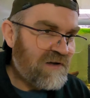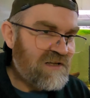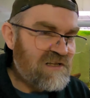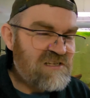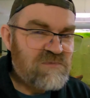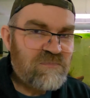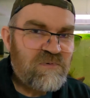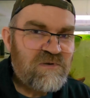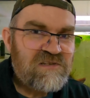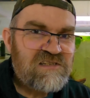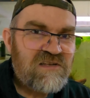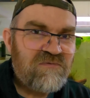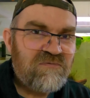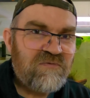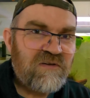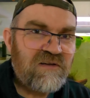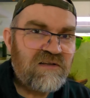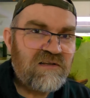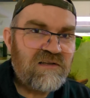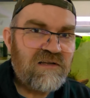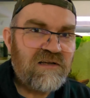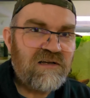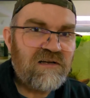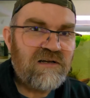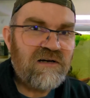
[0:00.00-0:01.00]
it
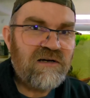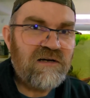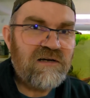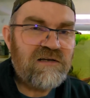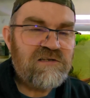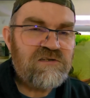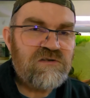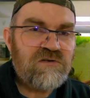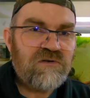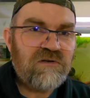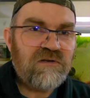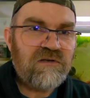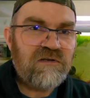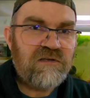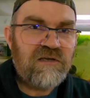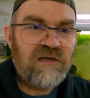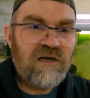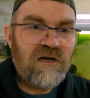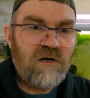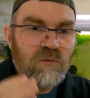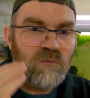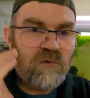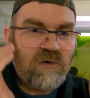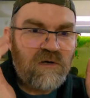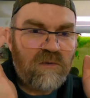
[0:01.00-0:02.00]
specifically, guys, you can get
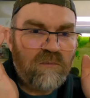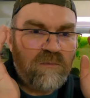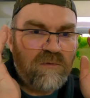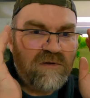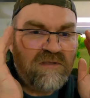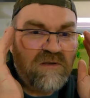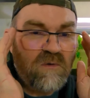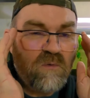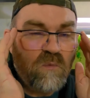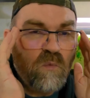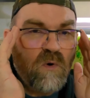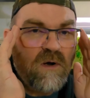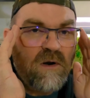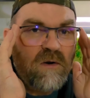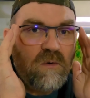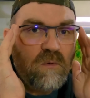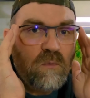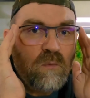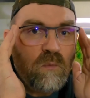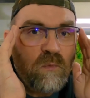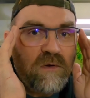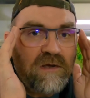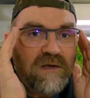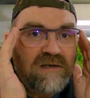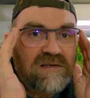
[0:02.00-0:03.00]
away with a
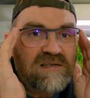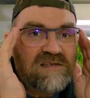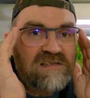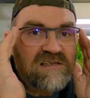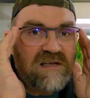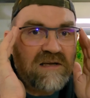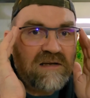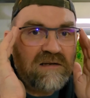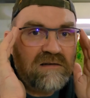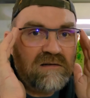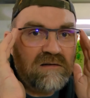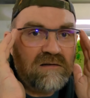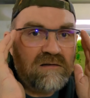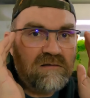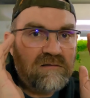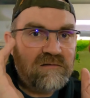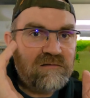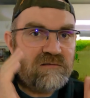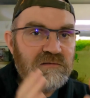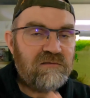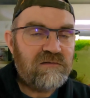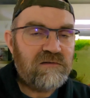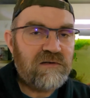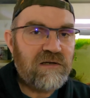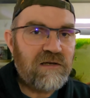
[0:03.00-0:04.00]
1 week cycle,
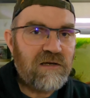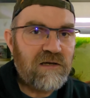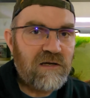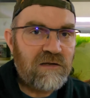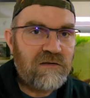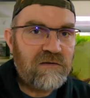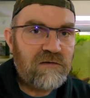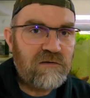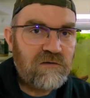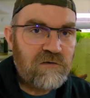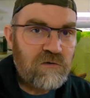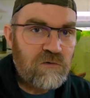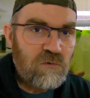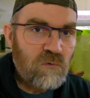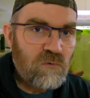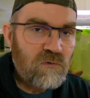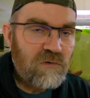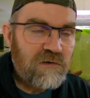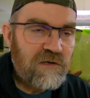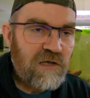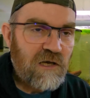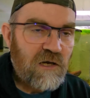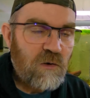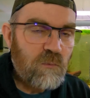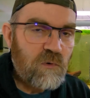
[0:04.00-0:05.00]
right? And you
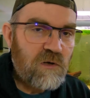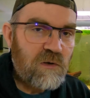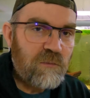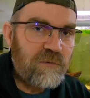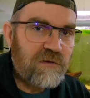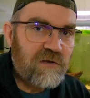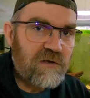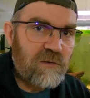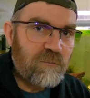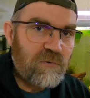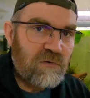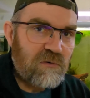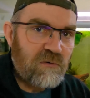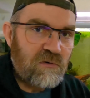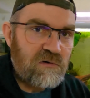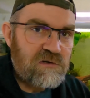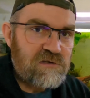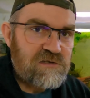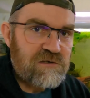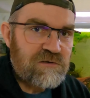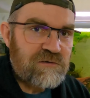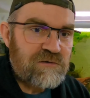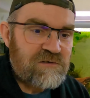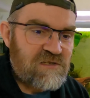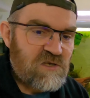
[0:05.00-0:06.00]
only get away with that
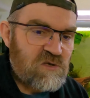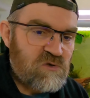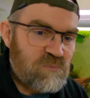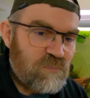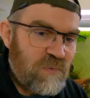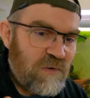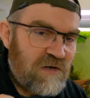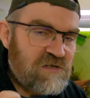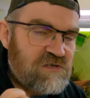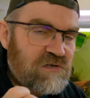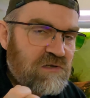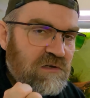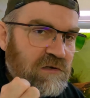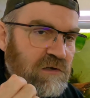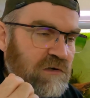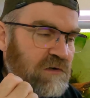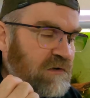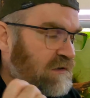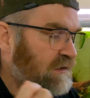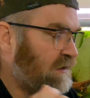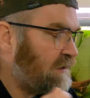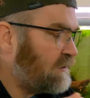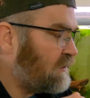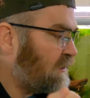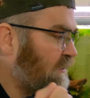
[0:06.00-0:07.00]
because there is a special
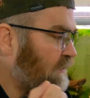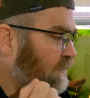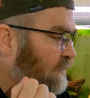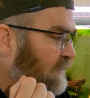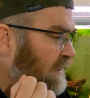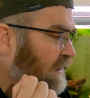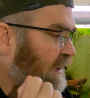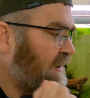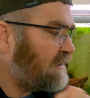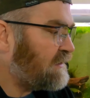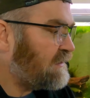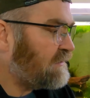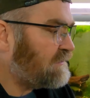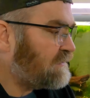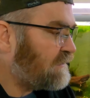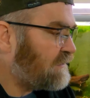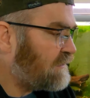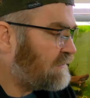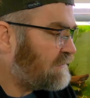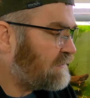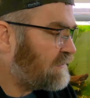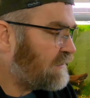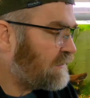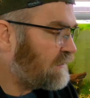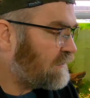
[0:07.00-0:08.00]
ingredient that we added to
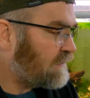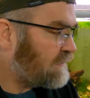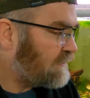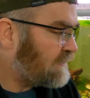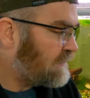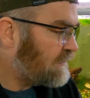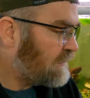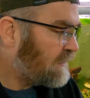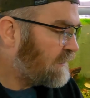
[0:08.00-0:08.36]
the tank,